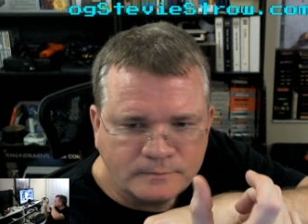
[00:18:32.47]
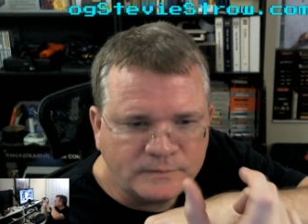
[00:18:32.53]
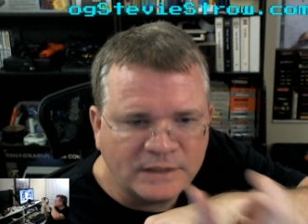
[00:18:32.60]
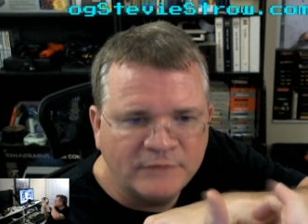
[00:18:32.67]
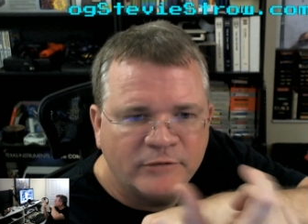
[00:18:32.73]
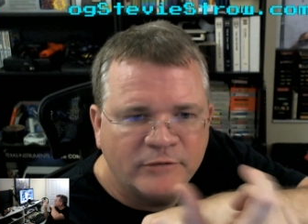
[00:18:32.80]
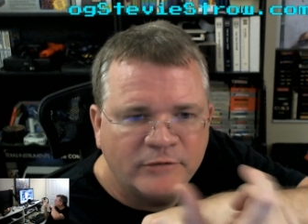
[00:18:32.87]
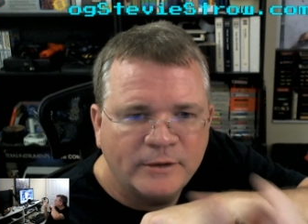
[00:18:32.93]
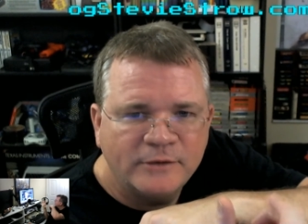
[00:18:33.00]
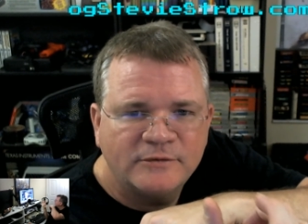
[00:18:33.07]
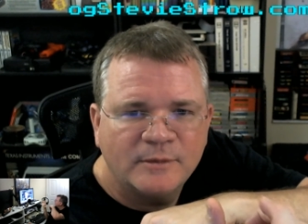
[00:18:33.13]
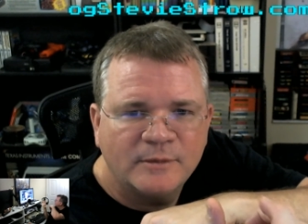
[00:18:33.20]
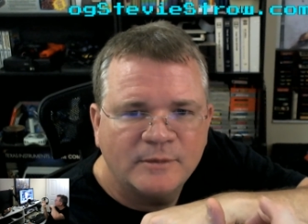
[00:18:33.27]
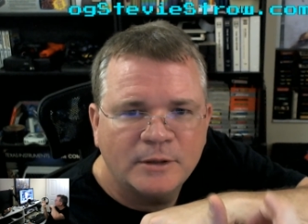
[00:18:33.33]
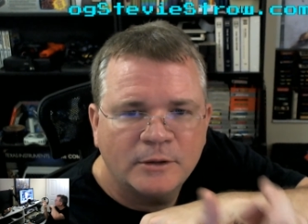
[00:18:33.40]
very
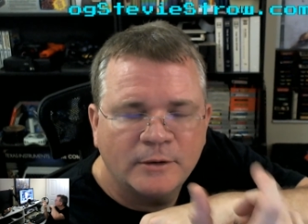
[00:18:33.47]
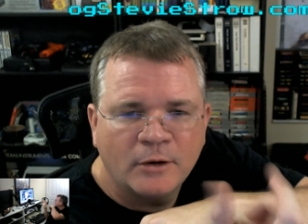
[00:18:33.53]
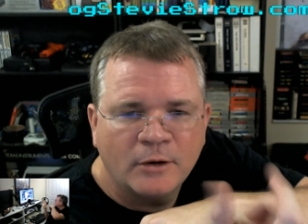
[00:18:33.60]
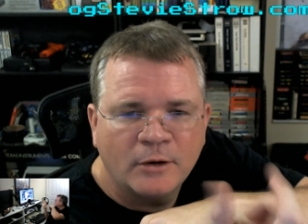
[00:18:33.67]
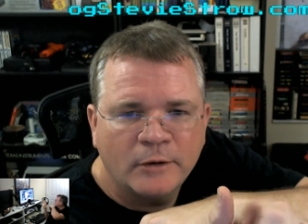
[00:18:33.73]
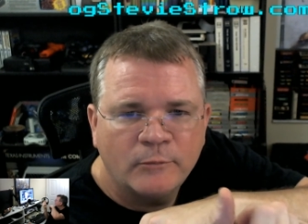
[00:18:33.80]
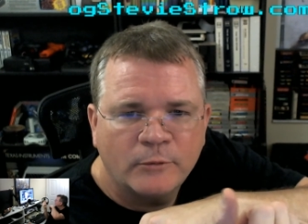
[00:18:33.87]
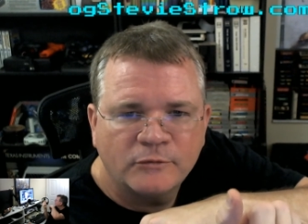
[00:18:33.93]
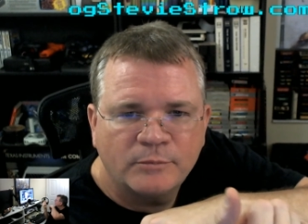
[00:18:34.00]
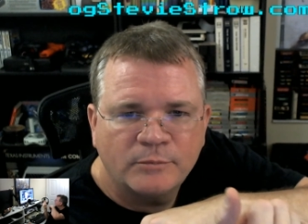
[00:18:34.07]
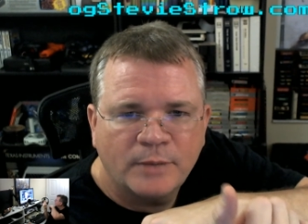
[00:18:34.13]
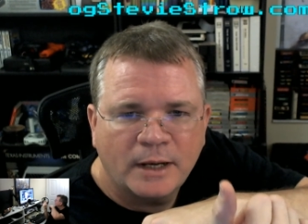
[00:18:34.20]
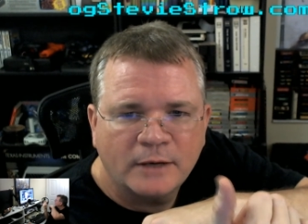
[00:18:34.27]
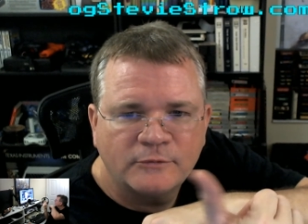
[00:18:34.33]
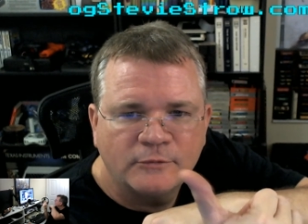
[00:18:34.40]
similar in hardware
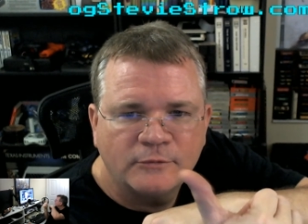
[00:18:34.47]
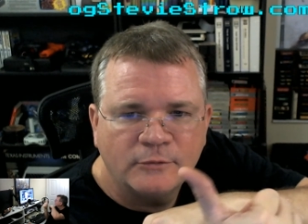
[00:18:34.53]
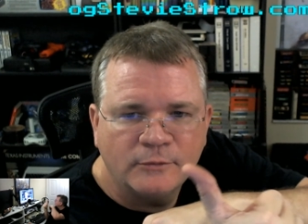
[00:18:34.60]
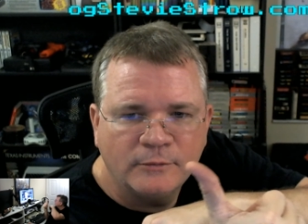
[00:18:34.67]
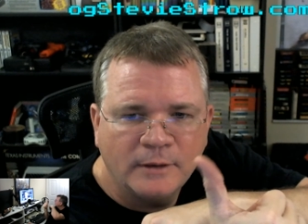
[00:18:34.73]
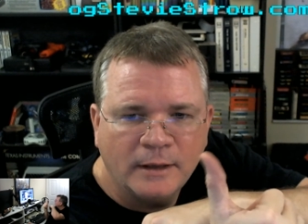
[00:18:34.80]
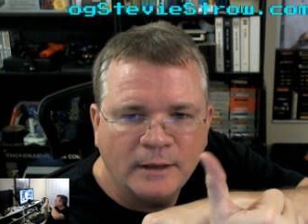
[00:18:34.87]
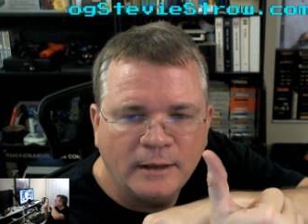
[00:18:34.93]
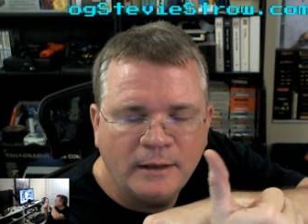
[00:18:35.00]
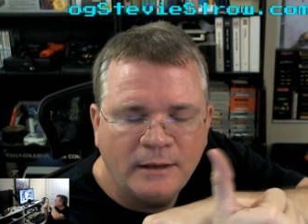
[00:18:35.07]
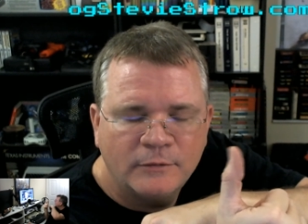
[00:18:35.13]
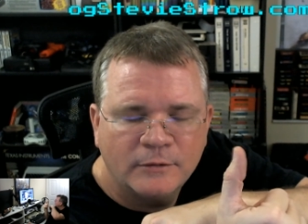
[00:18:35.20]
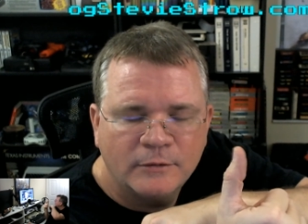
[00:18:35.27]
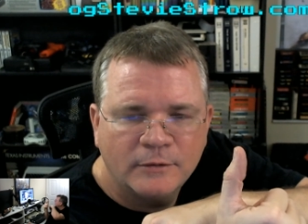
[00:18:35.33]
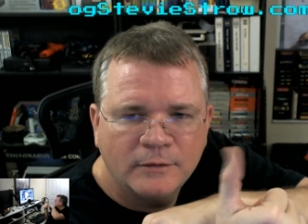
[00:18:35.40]
specs to
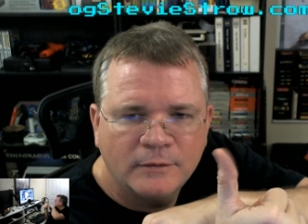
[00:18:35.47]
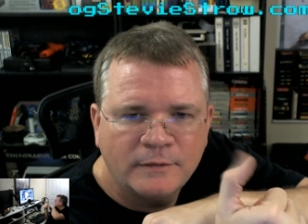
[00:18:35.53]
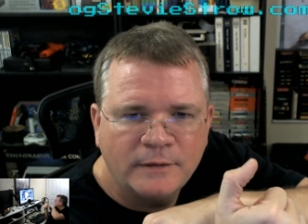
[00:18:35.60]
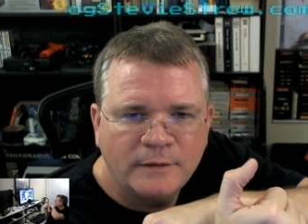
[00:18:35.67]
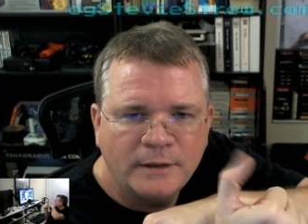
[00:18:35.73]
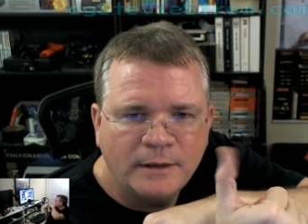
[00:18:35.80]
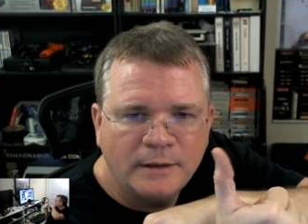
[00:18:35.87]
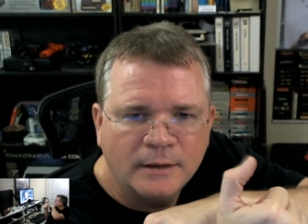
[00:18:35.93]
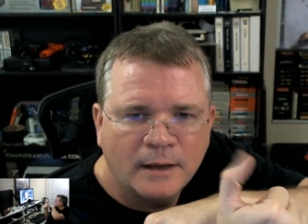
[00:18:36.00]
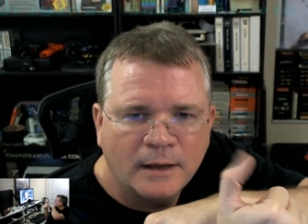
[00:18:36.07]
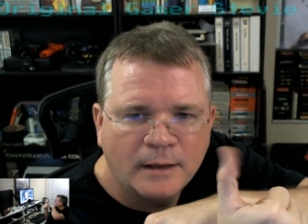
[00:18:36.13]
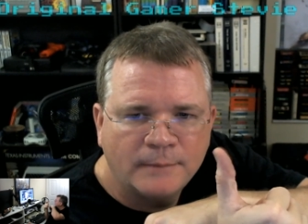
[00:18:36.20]
either the